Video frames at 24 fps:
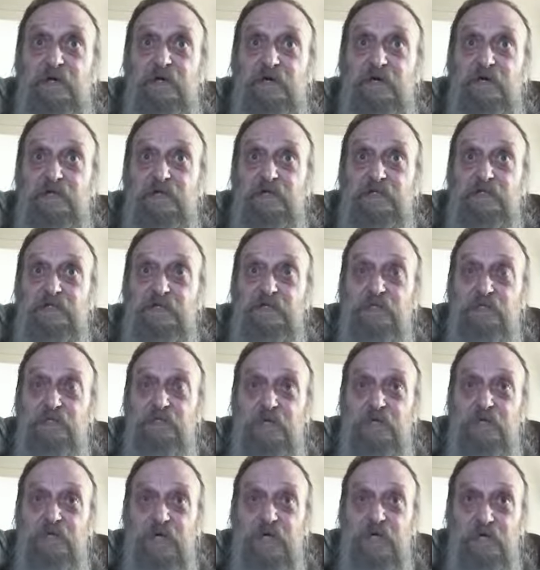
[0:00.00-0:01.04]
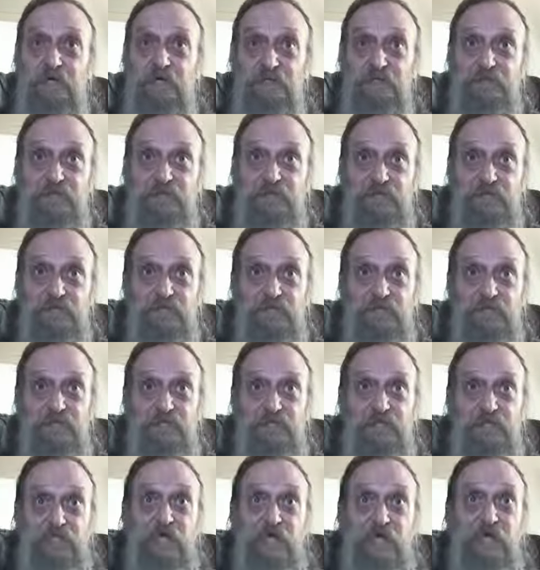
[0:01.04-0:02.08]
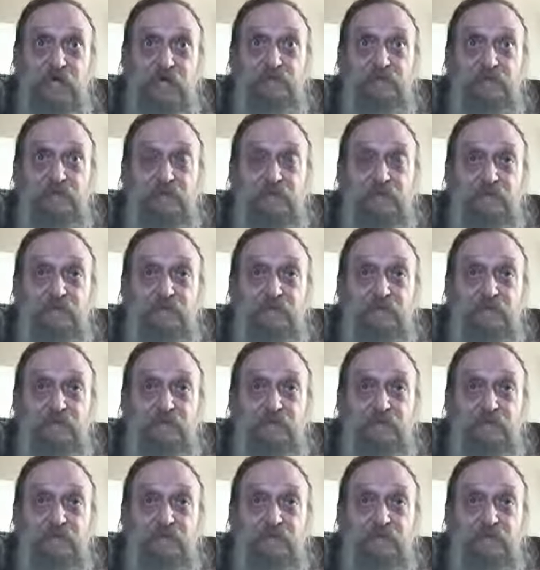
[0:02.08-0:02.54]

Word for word: So now's a good time to